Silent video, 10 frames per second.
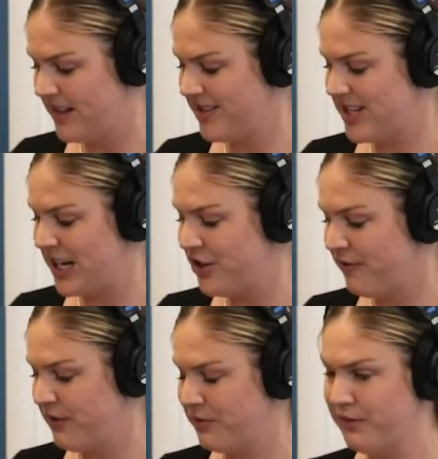the standard
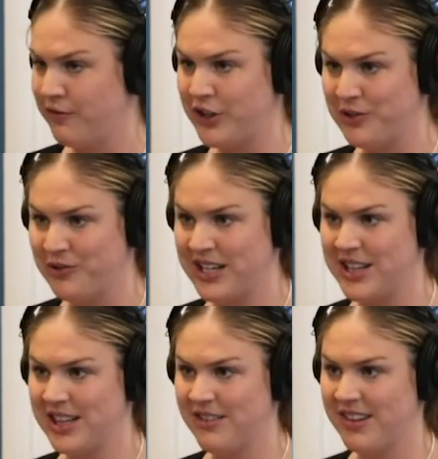of the review
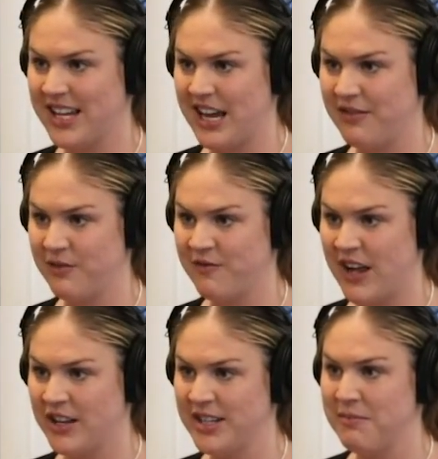they that
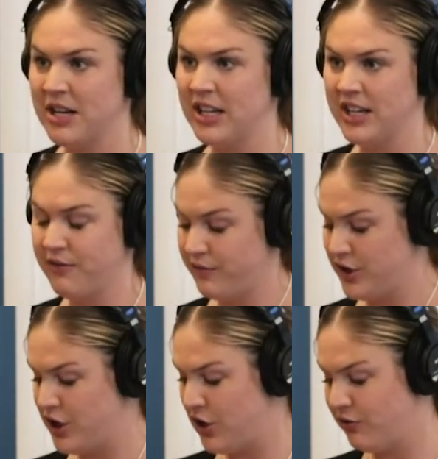fell in the middle of
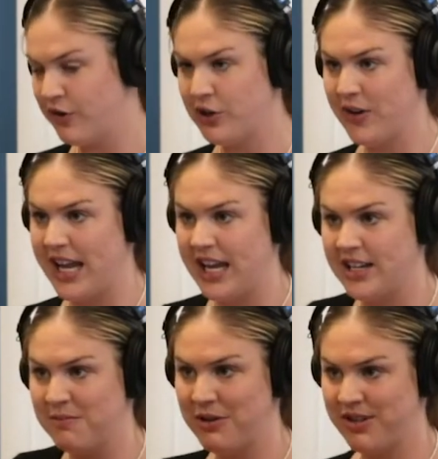de novo
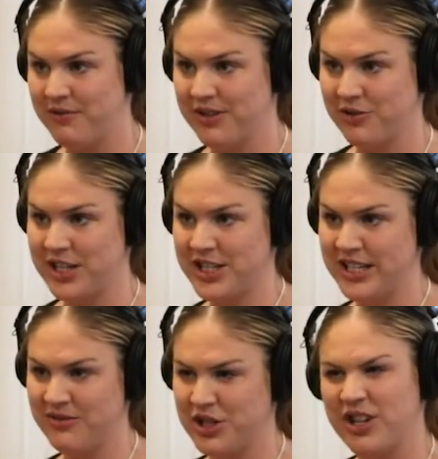and abuse of
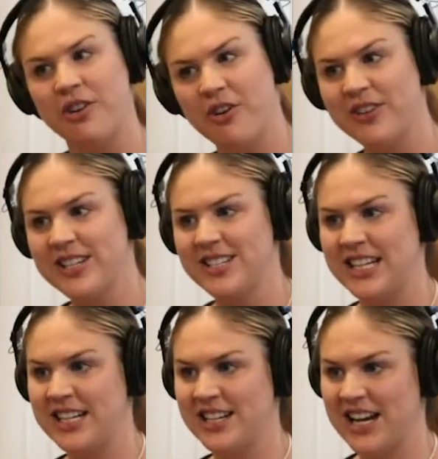discretion, which you don't always see.